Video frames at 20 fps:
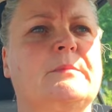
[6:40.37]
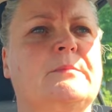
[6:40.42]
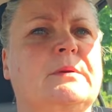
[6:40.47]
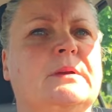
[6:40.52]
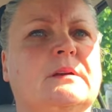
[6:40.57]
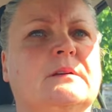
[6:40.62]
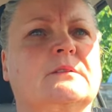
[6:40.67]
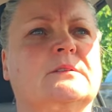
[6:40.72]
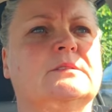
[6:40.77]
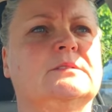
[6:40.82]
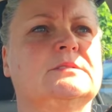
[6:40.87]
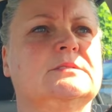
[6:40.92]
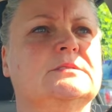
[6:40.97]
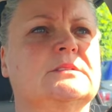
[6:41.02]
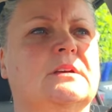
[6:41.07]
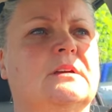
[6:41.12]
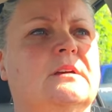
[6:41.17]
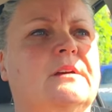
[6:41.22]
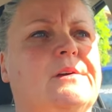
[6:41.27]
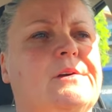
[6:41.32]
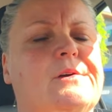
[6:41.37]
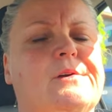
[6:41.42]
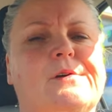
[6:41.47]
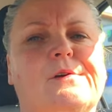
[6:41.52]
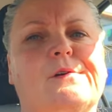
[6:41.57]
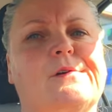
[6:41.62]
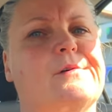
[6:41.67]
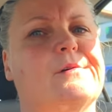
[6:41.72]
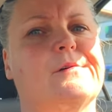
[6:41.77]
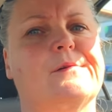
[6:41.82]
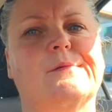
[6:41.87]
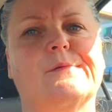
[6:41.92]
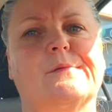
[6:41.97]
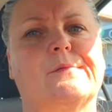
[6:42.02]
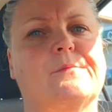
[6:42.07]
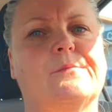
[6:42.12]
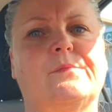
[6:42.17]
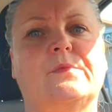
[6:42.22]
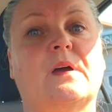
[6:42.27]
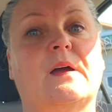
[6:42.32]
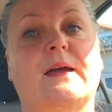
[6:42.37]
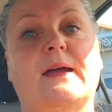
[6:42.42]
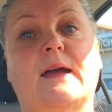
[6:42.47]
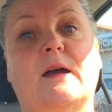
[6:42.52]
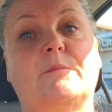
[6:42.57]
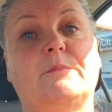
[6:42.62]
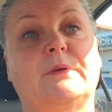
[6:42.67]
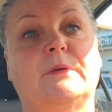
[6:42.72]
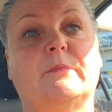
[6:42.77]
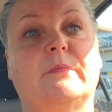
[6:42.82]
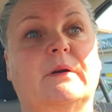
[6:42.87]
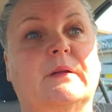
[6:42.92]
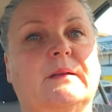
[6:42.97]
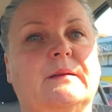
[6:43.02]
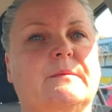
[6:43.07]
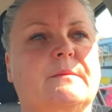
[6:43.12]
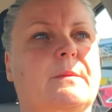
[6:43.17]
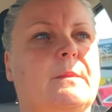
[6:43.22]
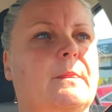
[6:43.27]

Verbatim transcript: pickles. Not happy about it.